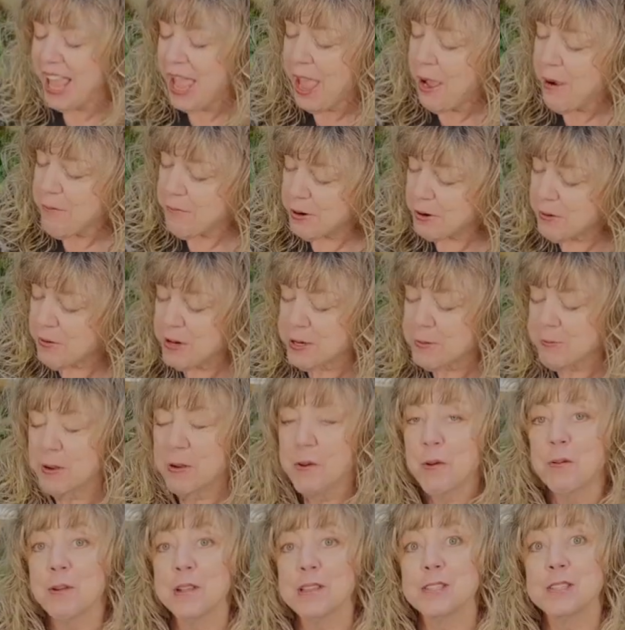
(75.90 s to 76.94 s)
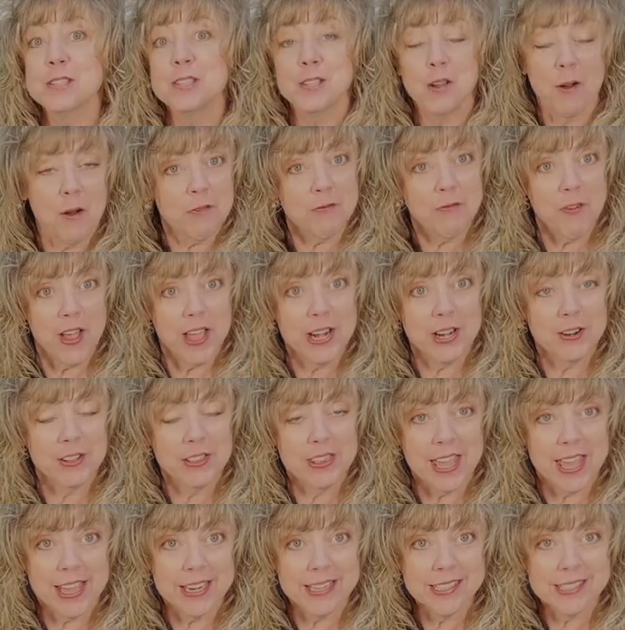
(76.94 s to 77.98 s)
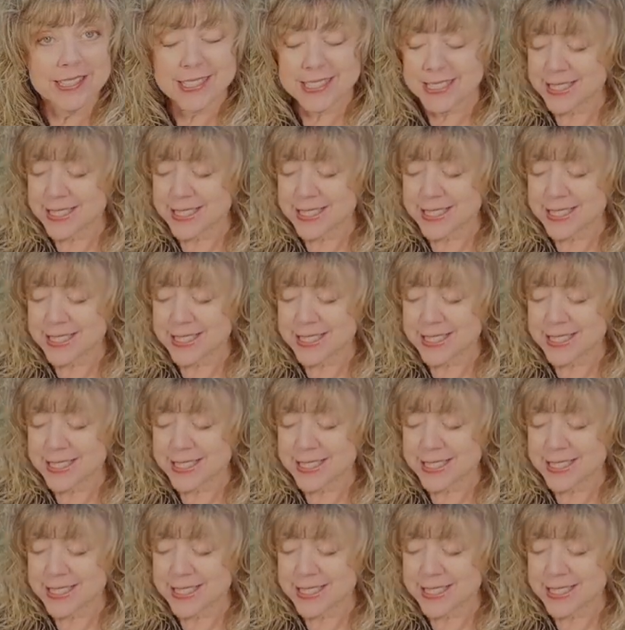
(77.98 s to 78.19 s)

We're going to be growing starfighter lettuce.